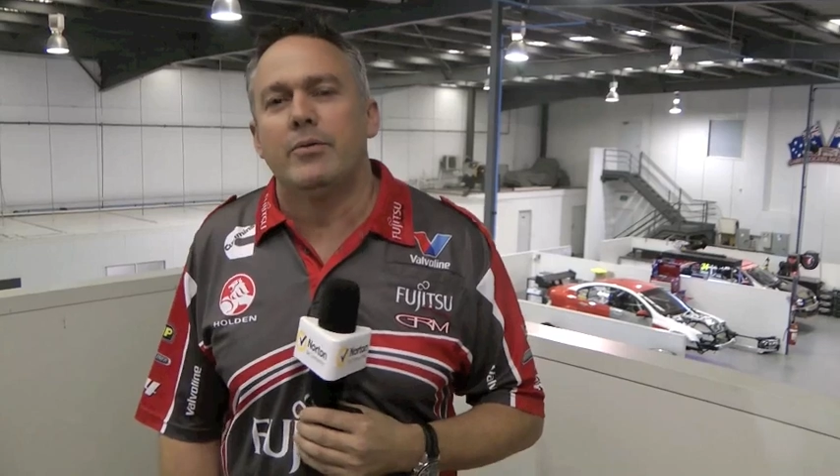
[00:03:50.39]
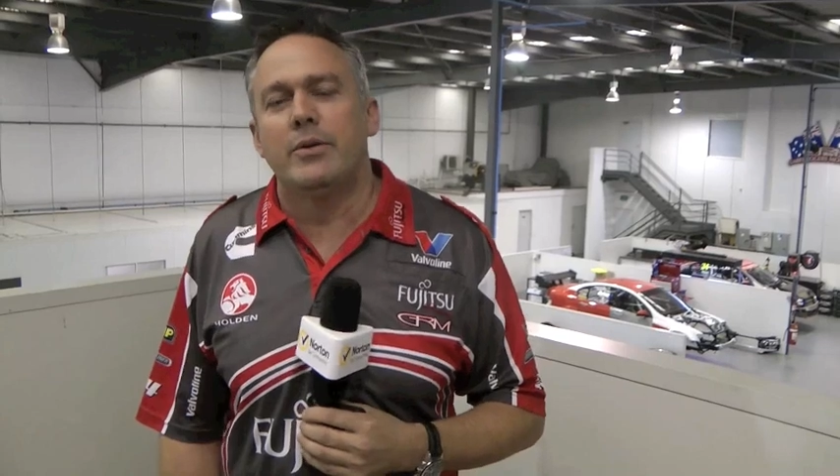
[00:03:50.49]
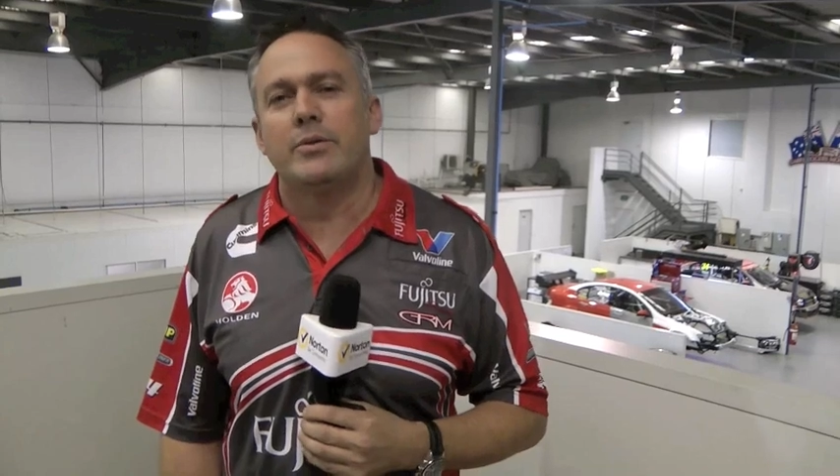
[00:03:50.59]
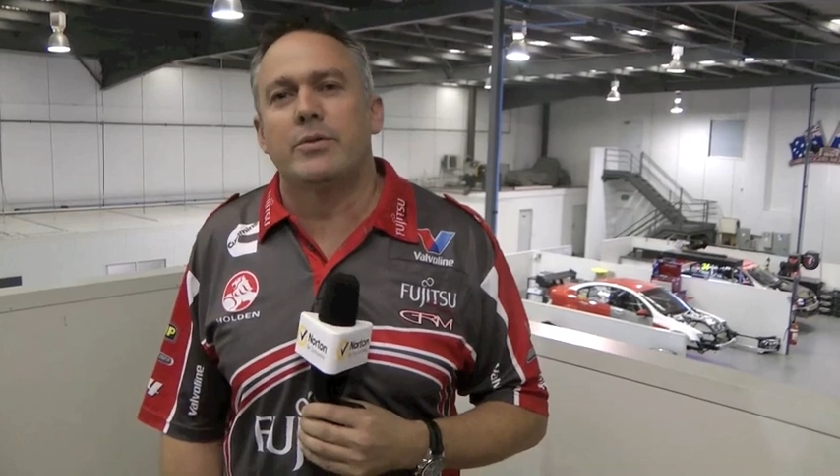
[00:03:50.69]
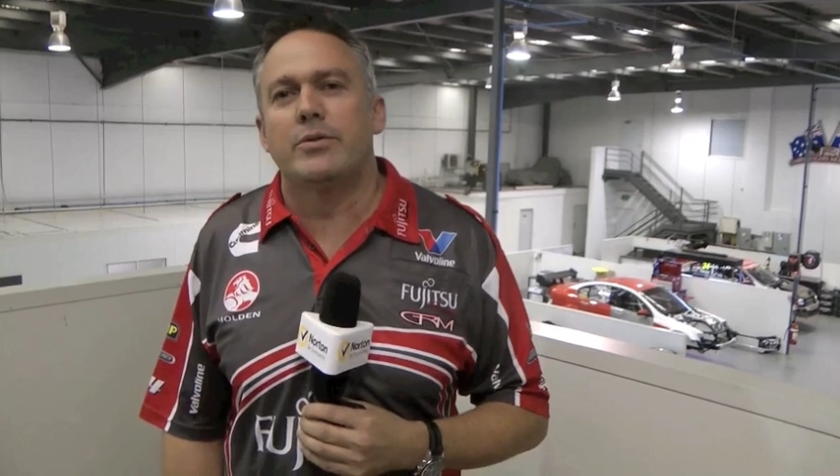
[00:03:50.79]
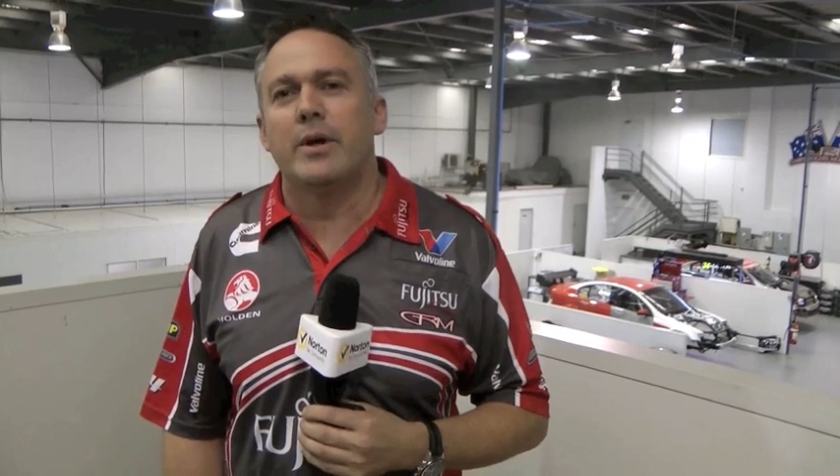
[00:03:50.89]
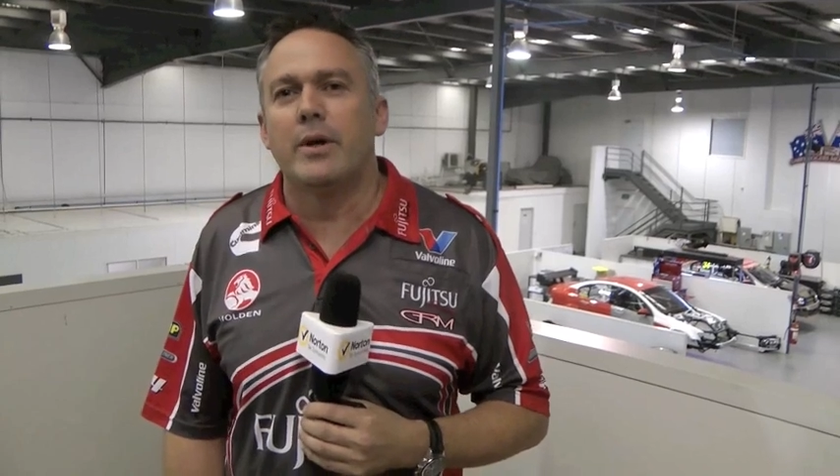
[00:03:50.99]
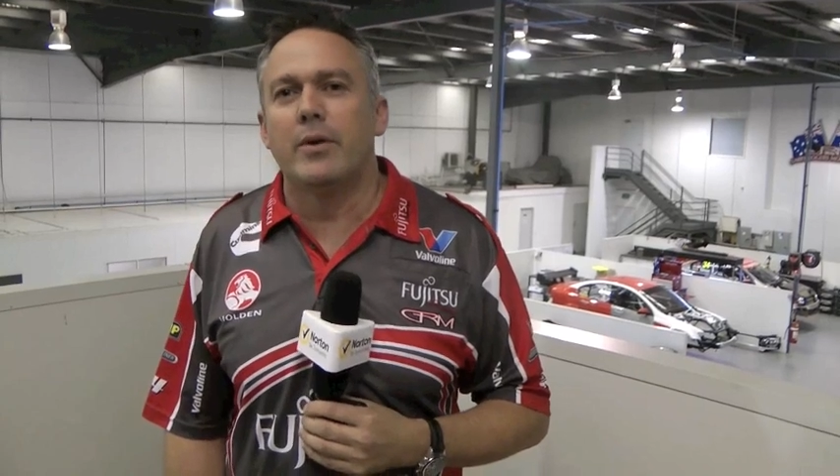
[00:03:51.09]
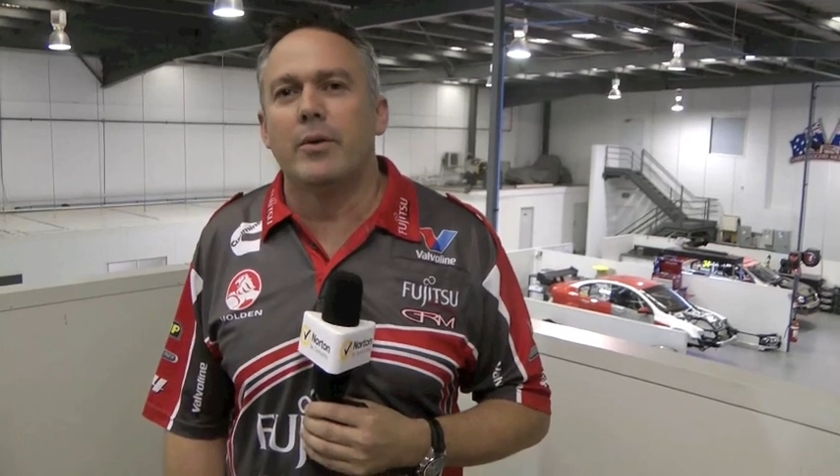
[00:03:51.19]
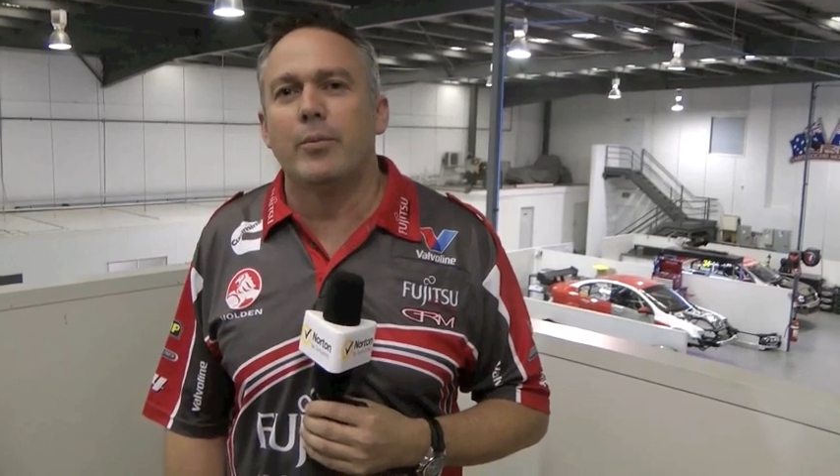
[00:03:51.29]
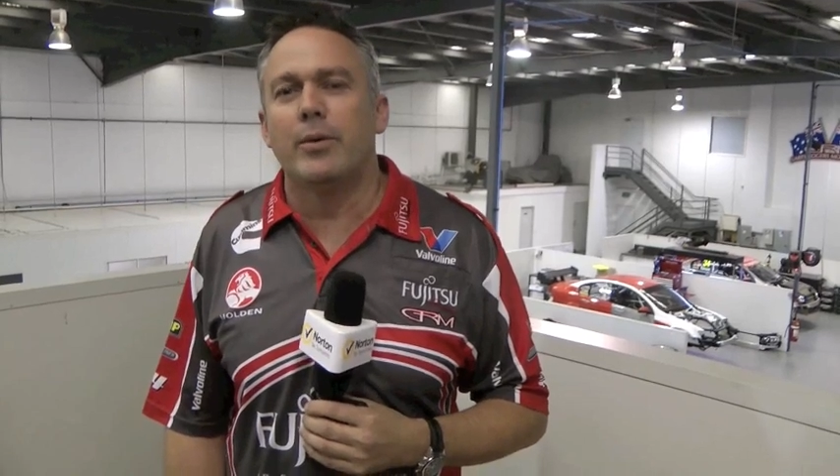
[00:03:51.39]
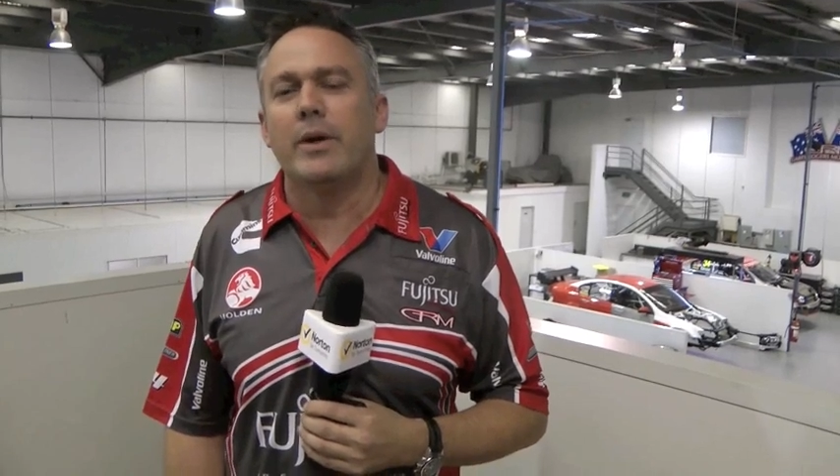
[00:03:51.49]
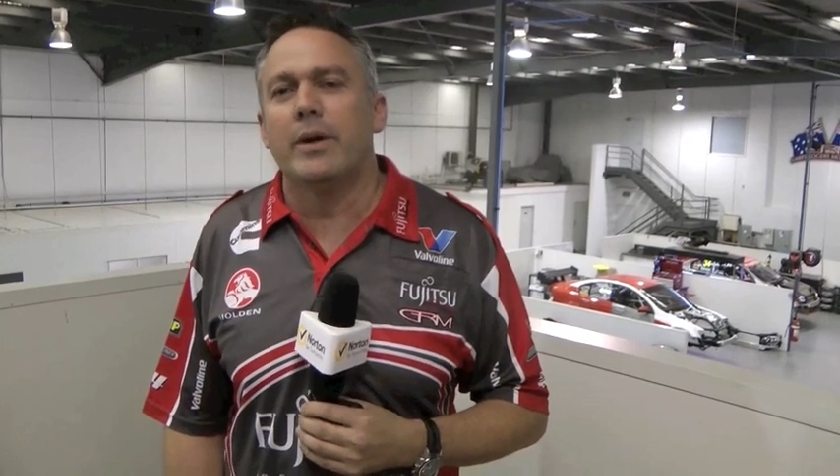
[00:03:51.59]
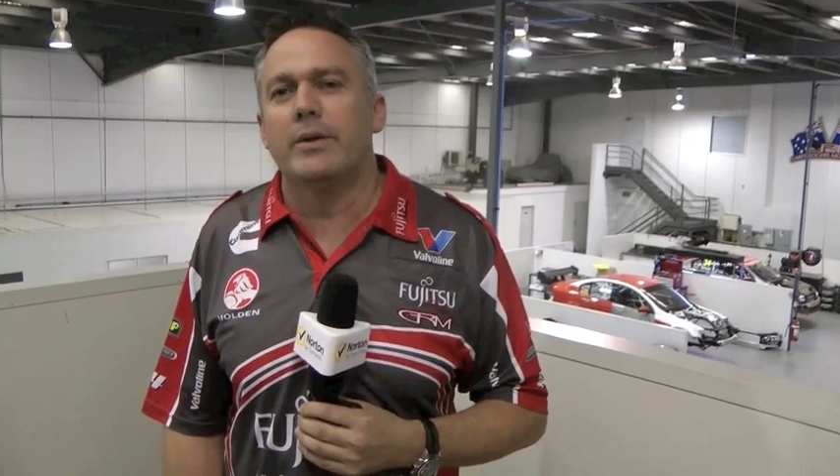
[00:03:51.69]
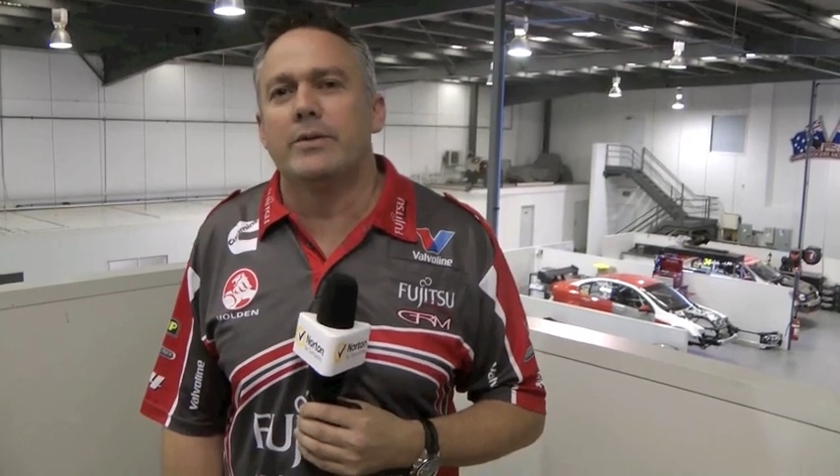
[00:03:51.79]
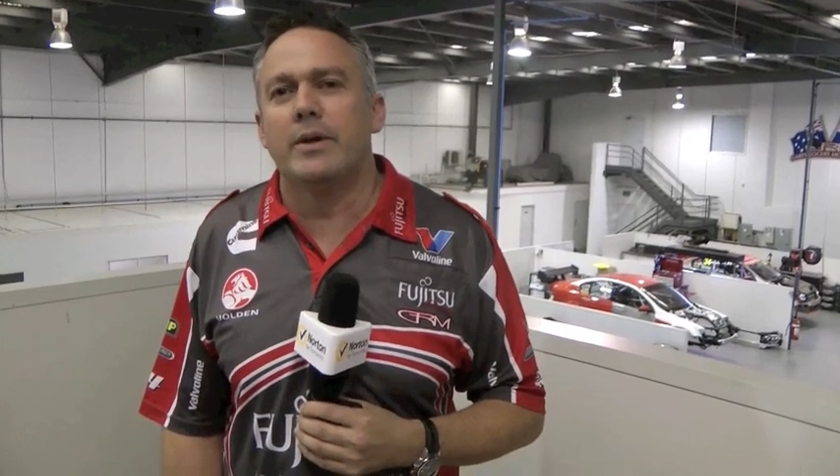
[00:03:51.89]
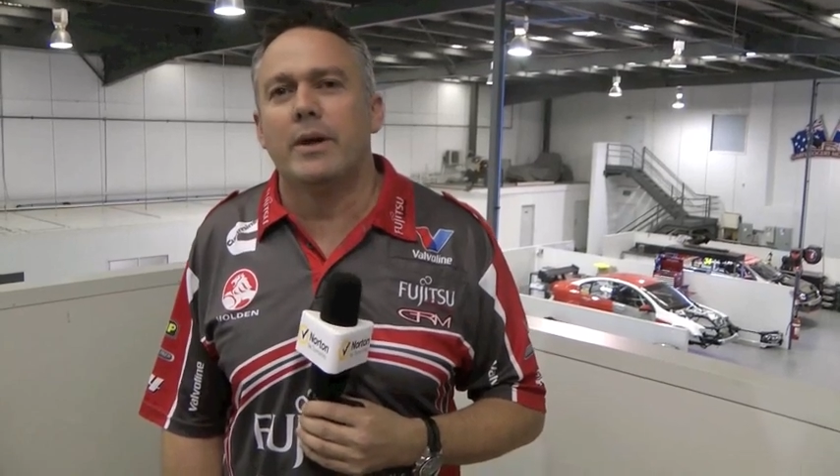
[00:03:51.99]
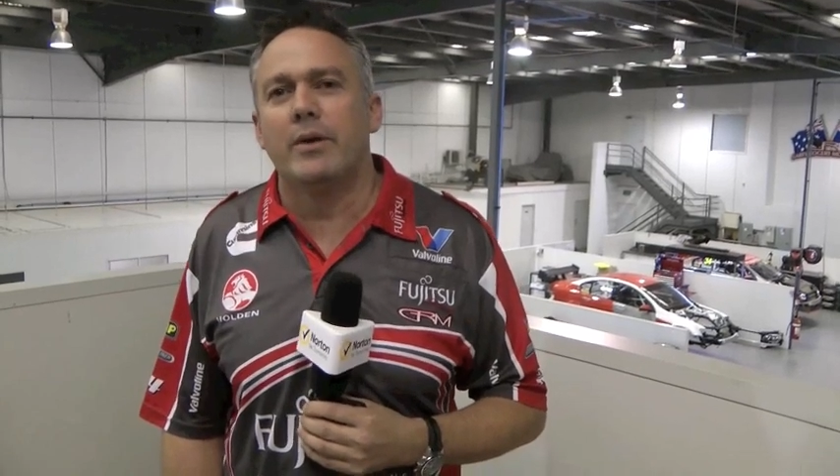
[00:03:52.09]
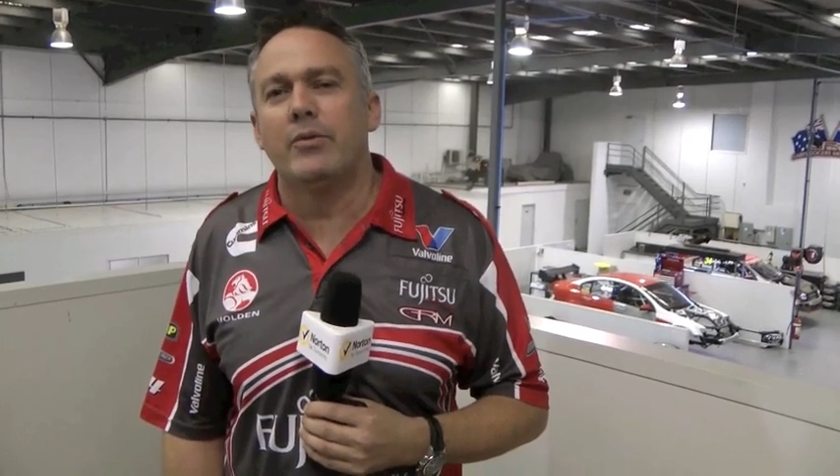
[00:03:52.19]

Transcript: first Australian Grand Prix at uh,